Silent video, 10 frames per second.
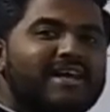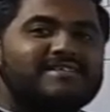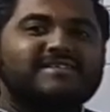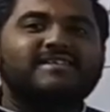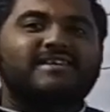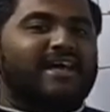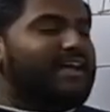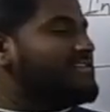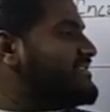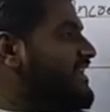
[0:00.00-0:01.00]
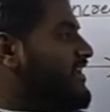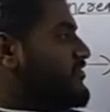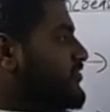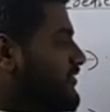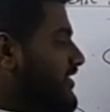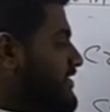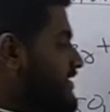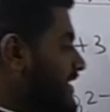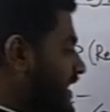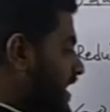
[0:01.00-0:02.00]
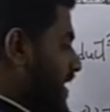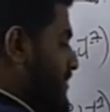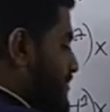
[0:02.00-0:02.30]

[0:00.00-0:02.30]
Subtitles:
guys? Yes. So this is a